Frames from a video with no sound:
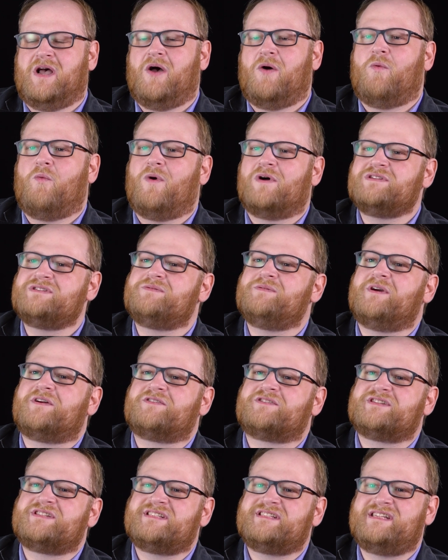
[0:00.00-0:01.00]
Once we
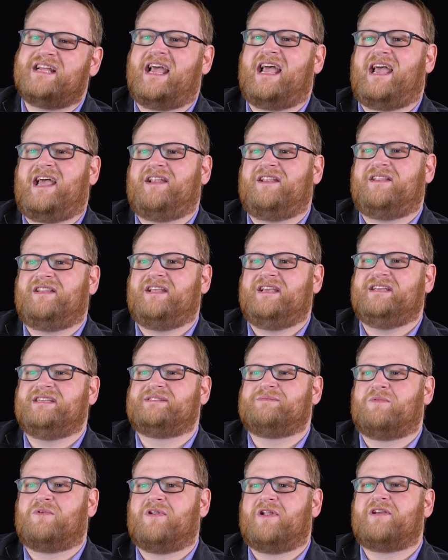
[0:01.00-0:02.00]
understand
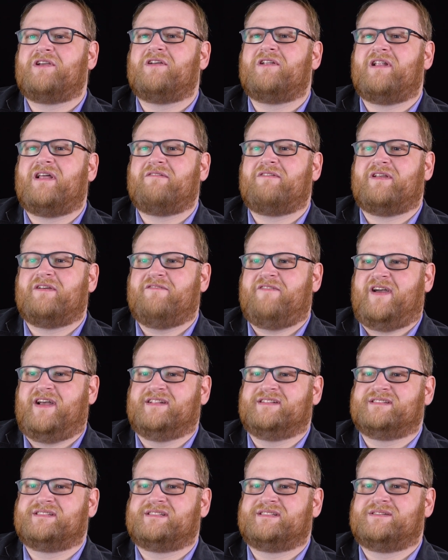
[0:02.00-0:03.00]
these molecular level
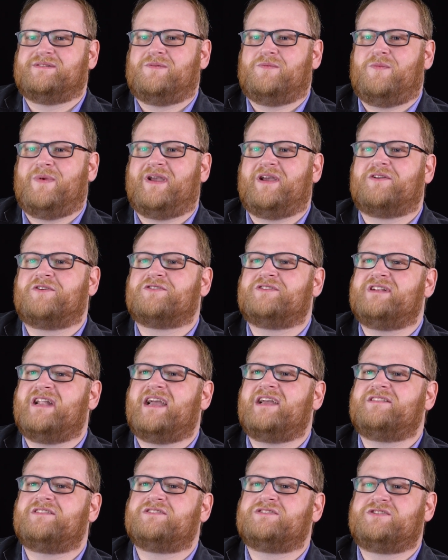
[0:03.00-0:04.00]
events, we can
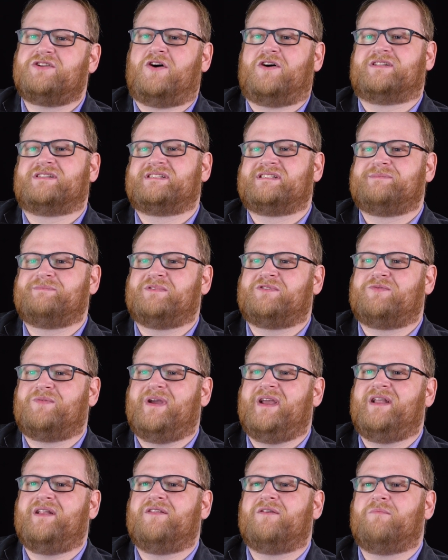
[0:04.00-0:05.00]
connect the dots
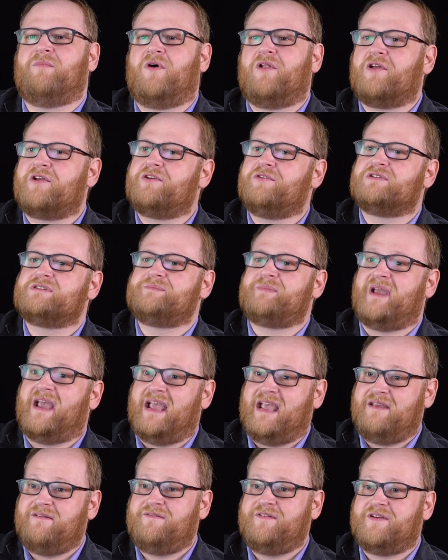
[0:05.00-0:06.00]
between the molecule's
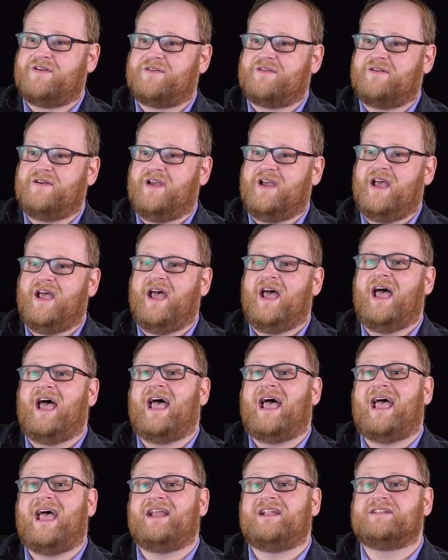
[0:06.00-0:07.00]
behavior
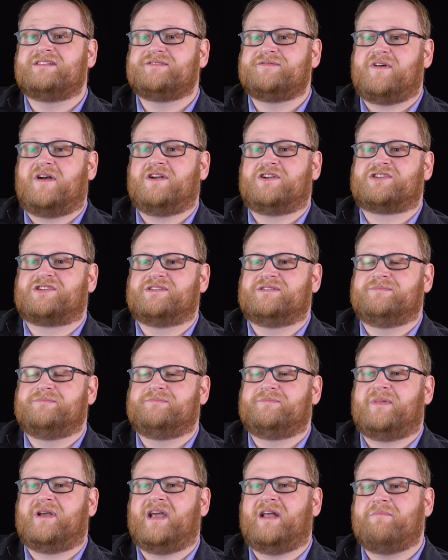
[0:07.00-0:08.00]
and its function,
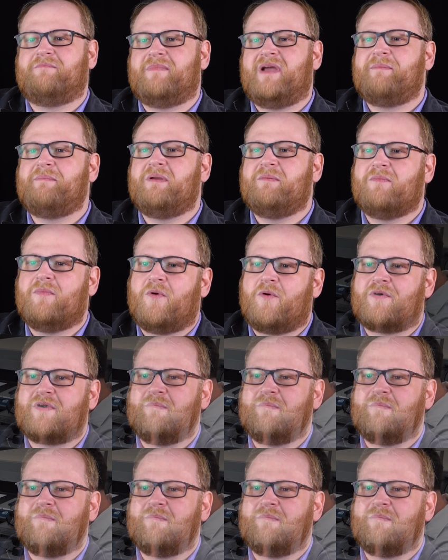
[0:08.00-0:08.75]
and maybe more